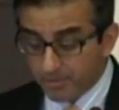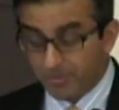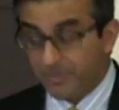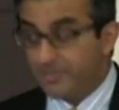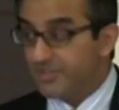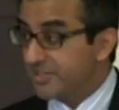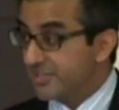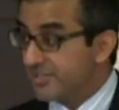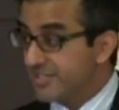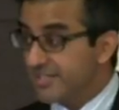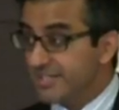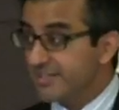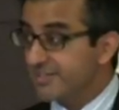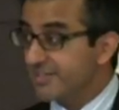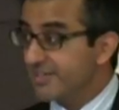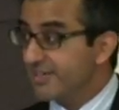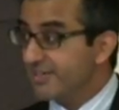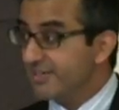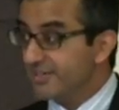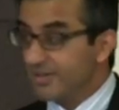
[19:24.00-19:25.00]
but they're sitting
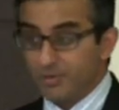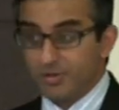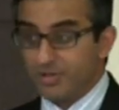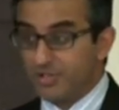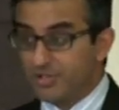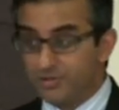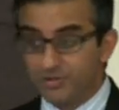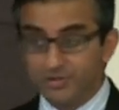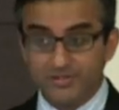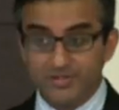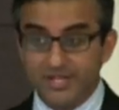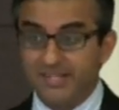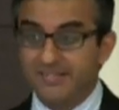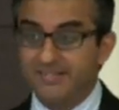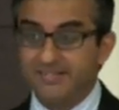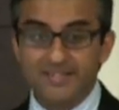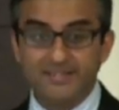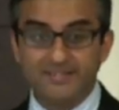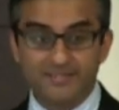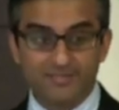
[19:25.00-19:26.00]
there, they were used
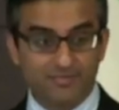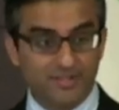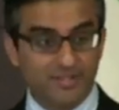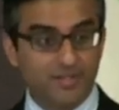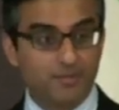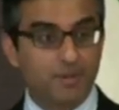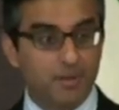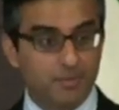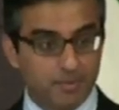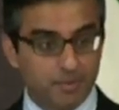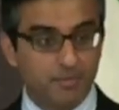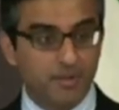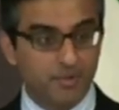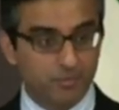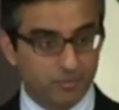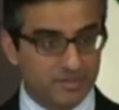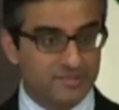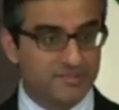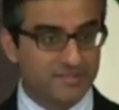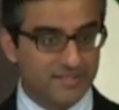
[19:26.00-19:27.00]
extensively by people,
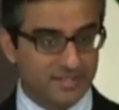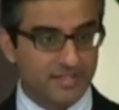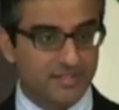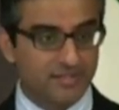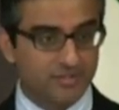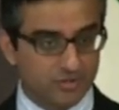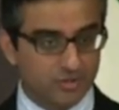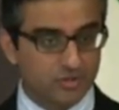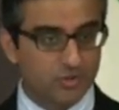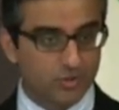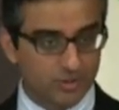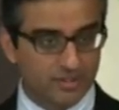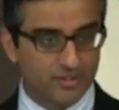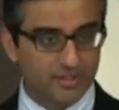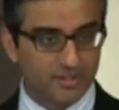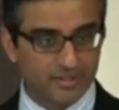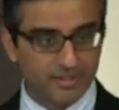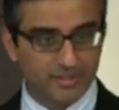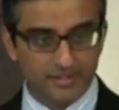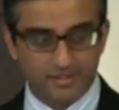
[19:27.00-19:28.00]
and we'll see it
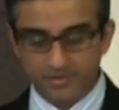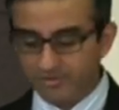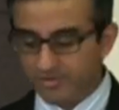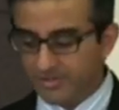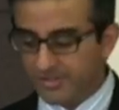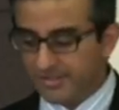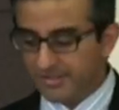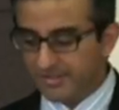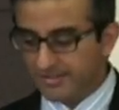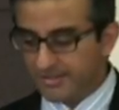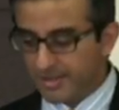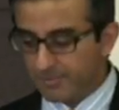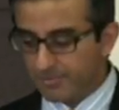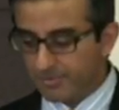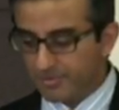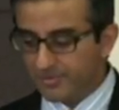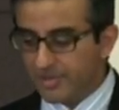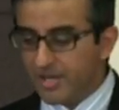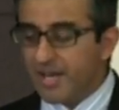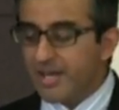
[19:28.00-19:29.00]
shortly. I'll give you the
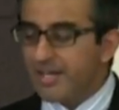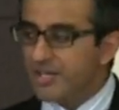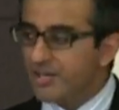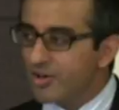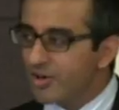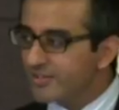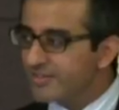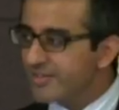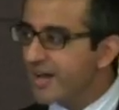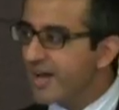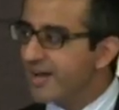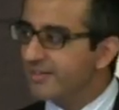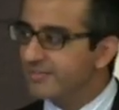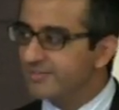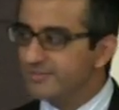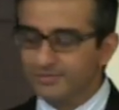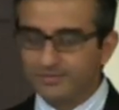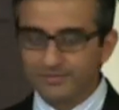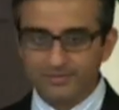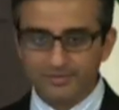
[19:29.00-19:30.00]
examples. He also
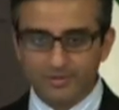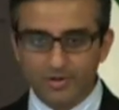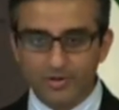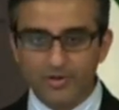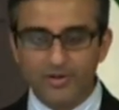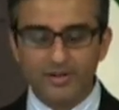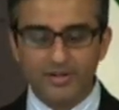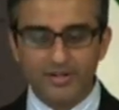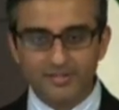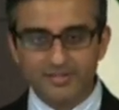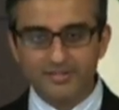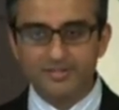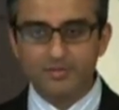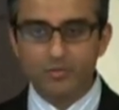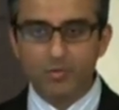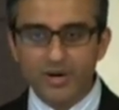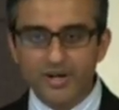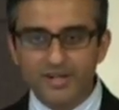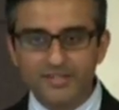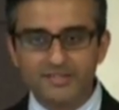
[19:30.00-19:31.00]
has, or there's a
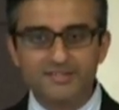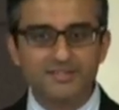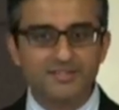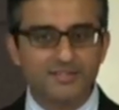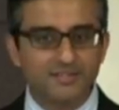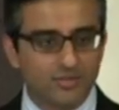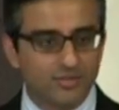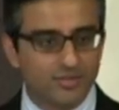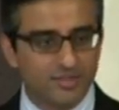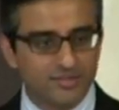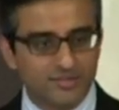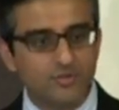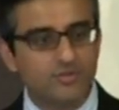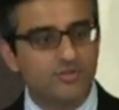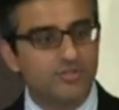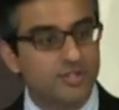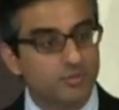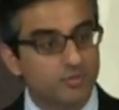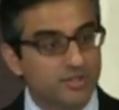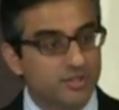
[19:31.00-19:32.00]
work
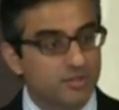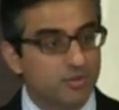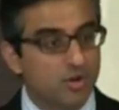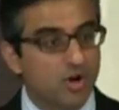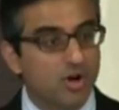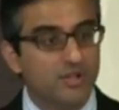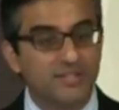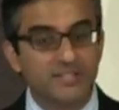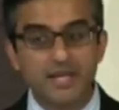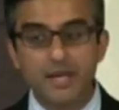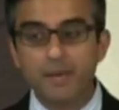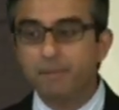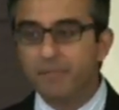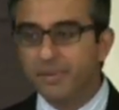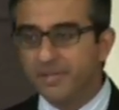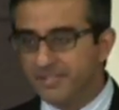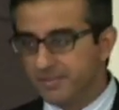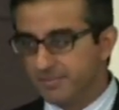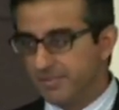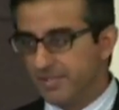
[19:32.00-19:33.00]
associated with him called the
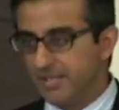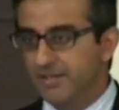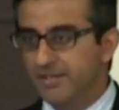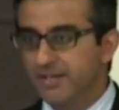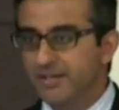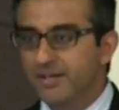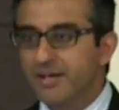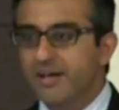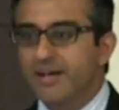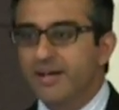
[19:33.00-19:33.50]
epitome.